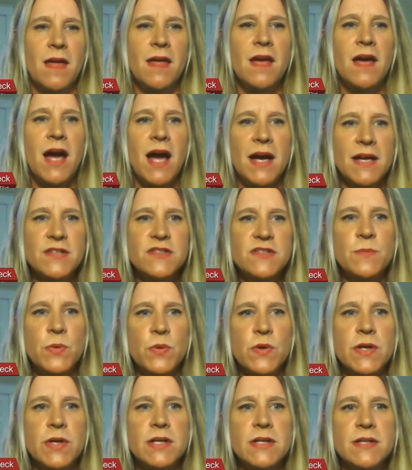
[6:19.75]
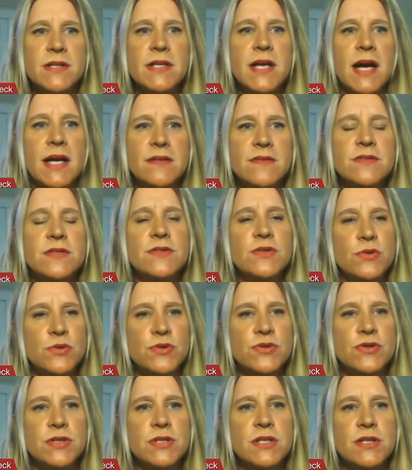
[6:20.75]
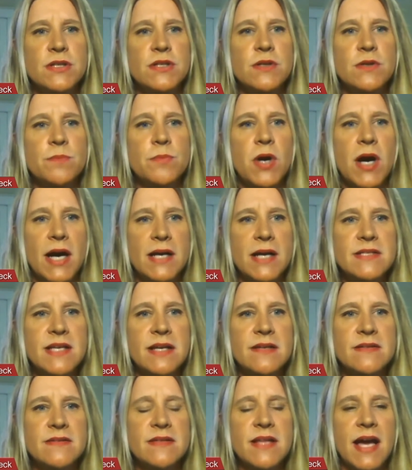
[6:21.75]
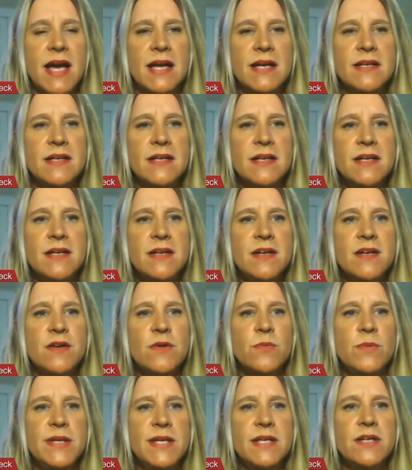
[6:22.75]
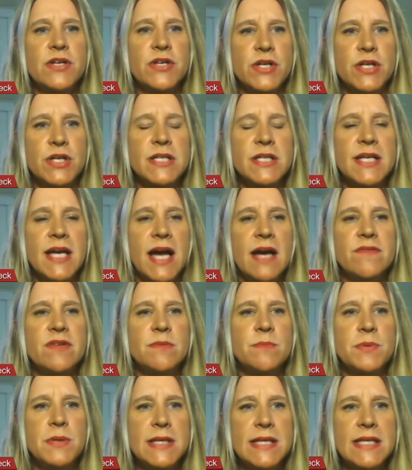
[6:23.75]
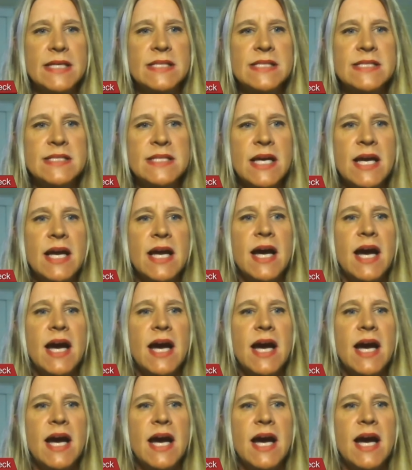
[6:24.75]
I support the constitutional process that we currently have in place.